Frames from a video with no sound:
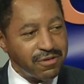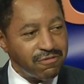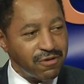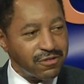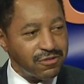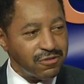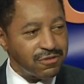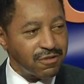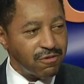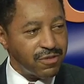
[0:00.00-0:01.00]
for our
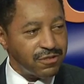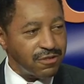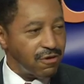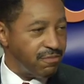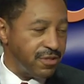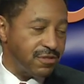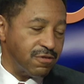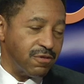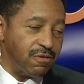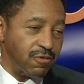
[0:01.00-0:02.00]
students that will be a centerpiece of
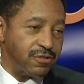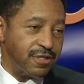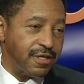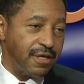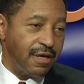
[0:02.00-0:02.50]
the university.